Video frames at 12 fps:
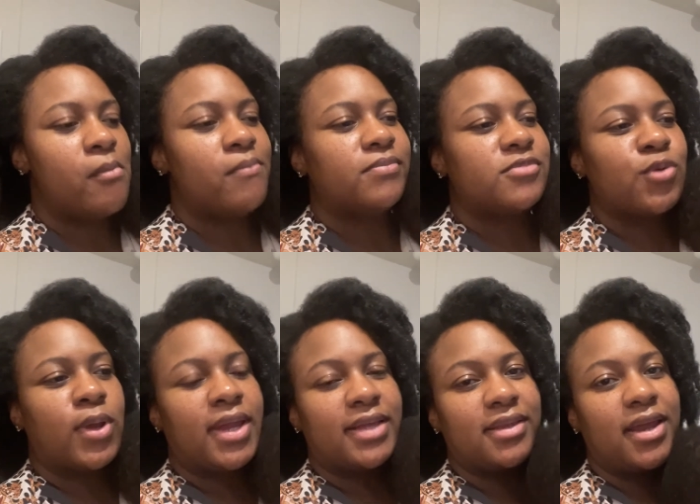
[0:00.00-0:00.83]
So I
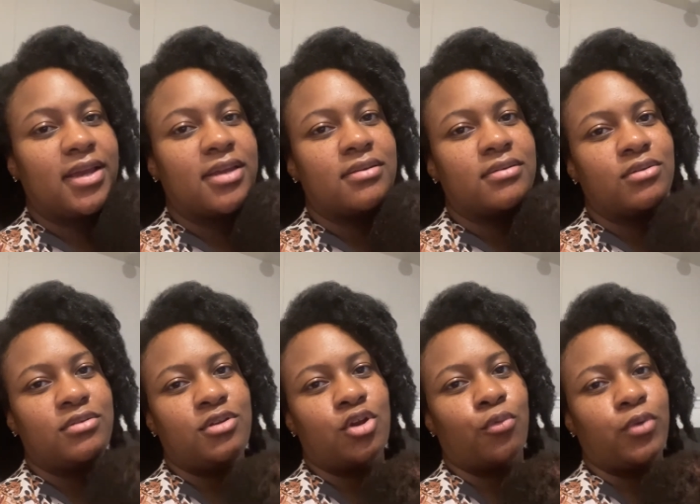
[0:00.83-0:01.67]
like that I can,
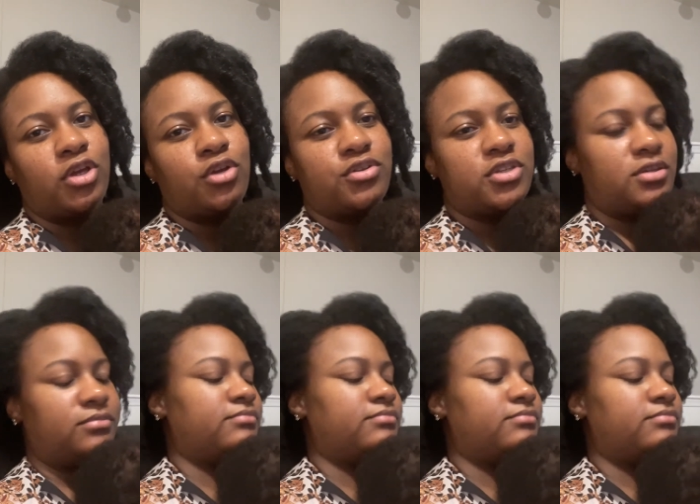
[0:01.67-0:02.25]
you know, reuse it.